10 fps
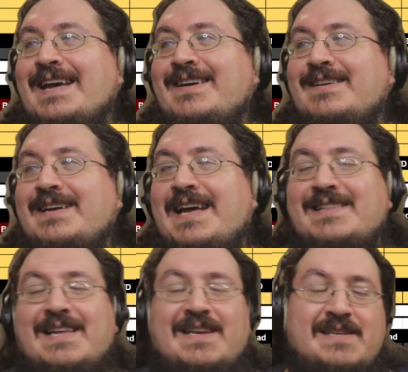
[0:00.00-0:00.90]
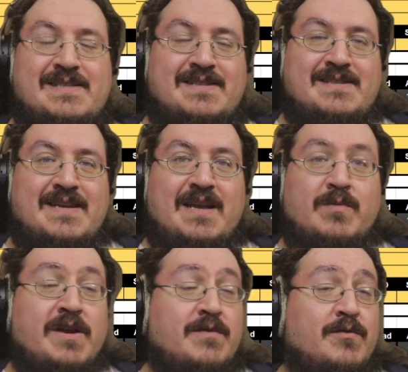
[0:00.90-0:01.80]
And that is that
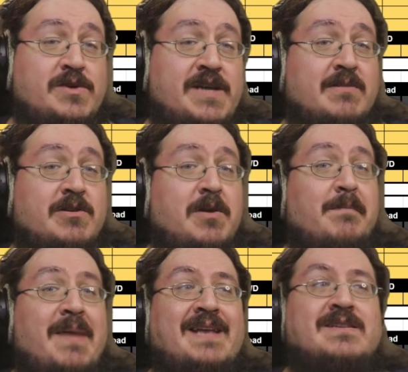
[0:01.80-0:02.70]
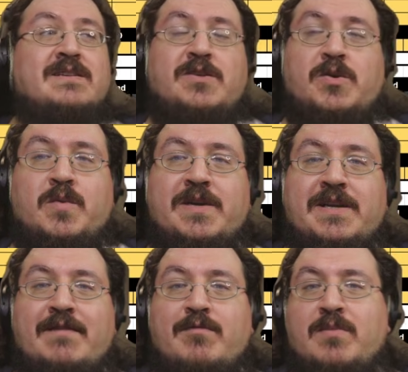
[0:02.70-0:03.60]
we can, of course, yeah, combine the two. We
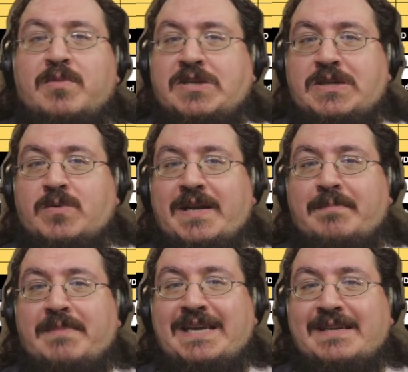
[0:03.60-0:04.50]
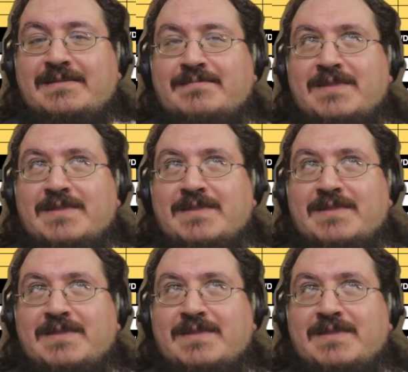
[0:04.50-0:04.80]
could have one person running beacon.